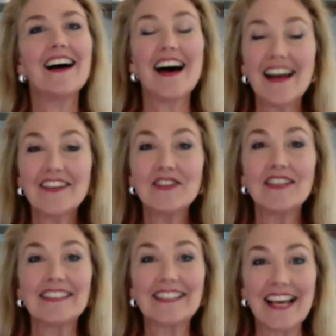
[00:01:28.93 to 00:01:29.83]
I could
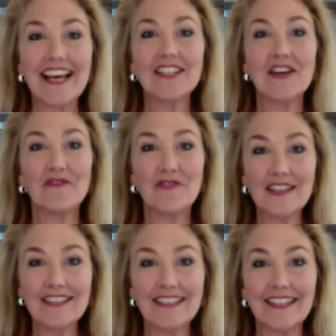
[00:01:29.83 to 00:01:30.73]
attend
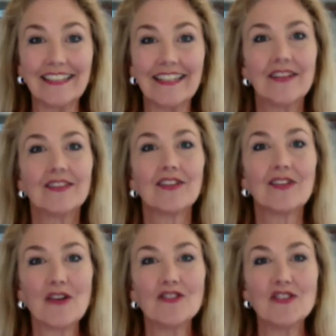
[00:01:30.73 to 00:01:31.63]
FINSE, the
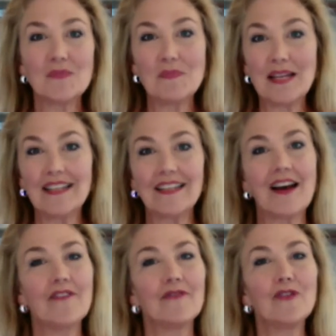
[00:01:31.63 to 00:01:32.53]
largest meeting
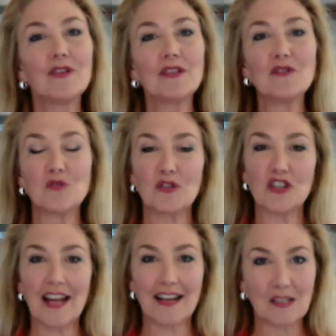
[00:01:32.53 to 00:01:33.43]
of food and
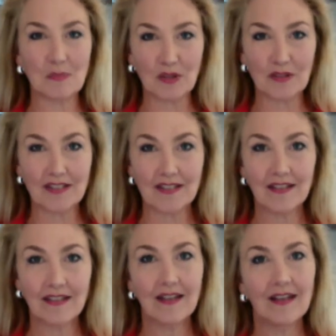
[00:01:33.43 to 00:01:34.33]
nutrition experts.
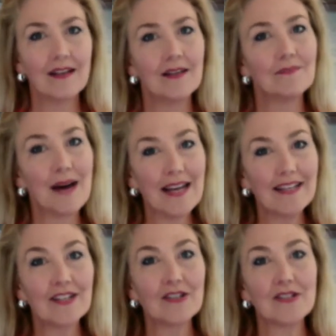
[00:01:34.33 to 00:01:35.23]
My
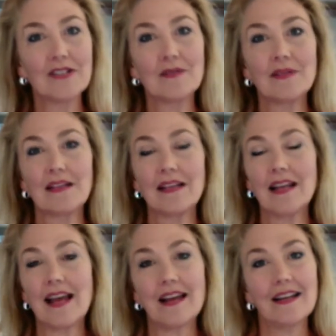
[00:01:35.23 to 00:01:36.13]
years
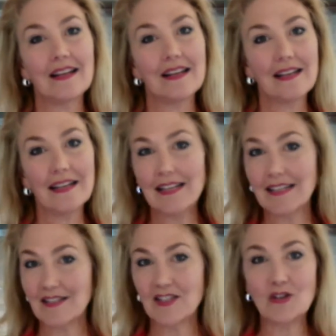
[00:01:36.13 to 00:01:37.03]

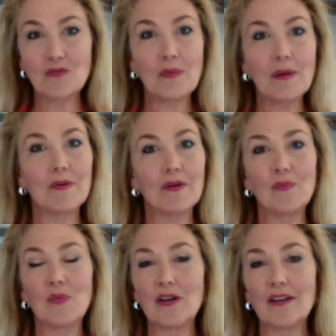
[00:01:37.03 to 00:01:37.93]
as a student member
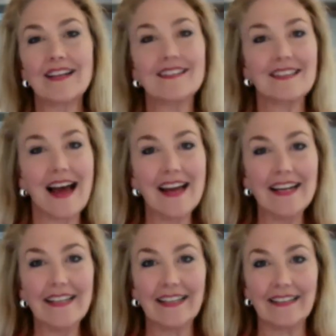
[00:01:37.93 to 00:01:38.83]
were
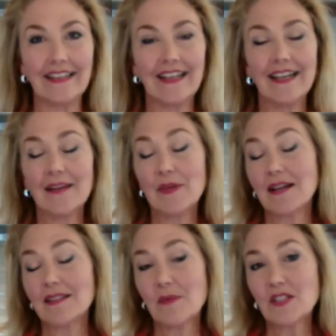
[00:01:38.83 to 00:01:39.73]
exciting
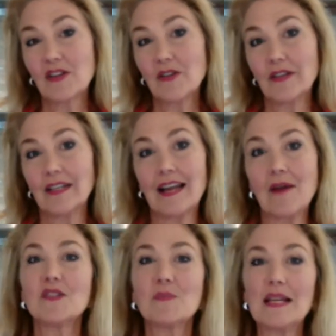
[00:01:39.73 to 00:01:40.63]
because I was learning, I
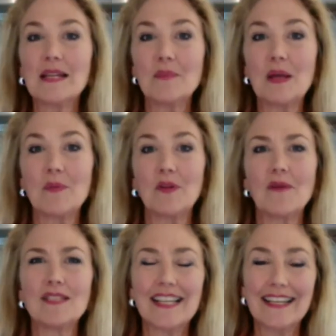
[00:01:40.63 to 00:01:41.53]
was meeting people, I
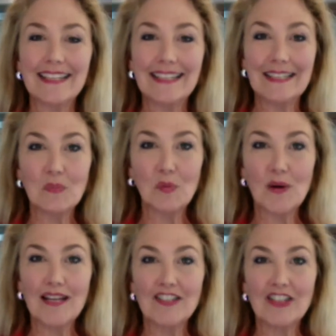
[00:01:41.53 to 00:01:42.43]
was getting
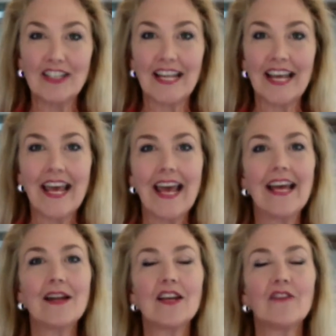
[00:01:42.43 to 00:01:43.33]
inspiration,
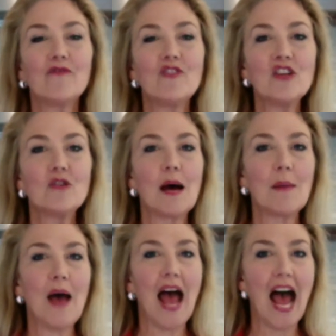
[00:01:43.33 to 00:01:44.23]
and I could feel my
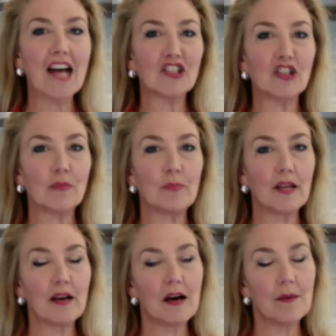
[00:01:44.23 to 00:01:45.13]
passion
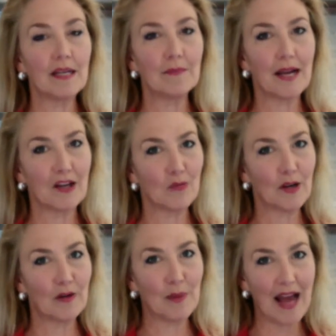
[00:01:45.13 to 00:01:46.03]
becoming my
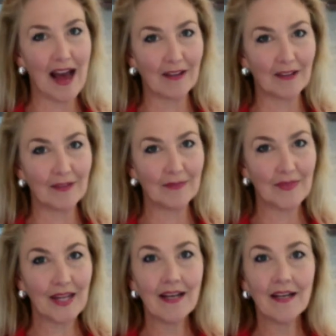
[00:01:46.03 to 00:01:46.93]
career
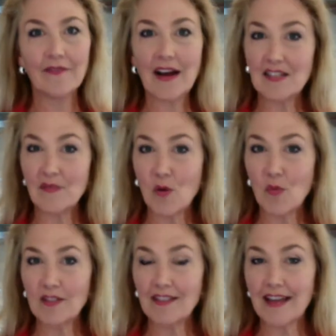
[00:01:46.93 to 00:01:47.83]
path. Fast
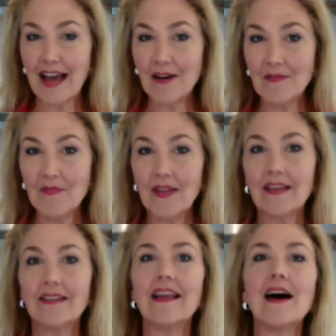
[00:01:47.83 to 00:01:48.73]
forward to now.
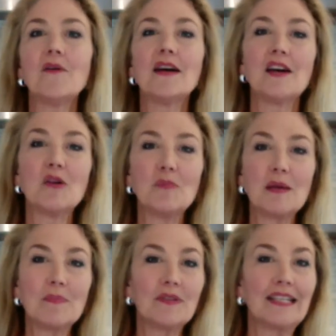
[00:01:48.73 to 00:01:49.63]
Now I help
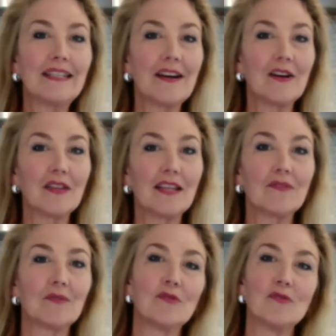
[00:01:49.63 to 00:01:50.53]
people eat healthy
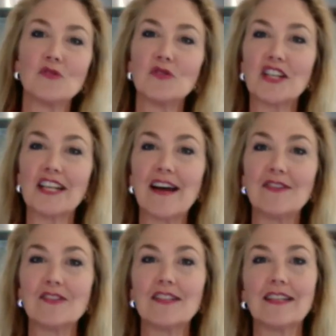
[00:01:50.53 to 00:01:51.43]
through nutrition
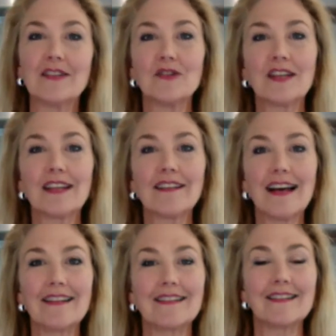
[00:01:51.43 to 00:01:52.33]
counseling, cooking
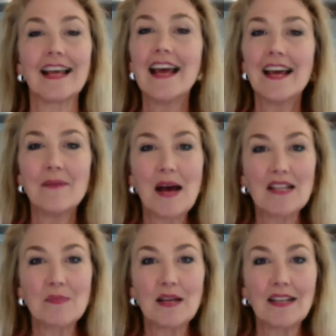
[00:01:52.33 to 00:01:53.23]
classes,
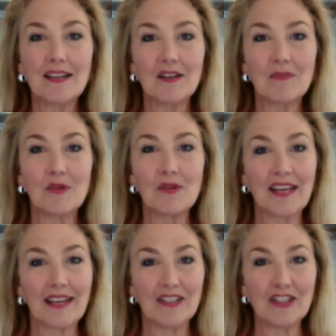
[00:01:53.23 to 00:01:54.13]
mass media
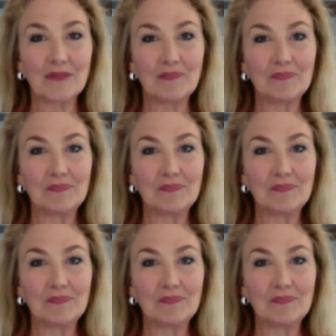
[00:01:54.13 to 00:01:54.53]
communication,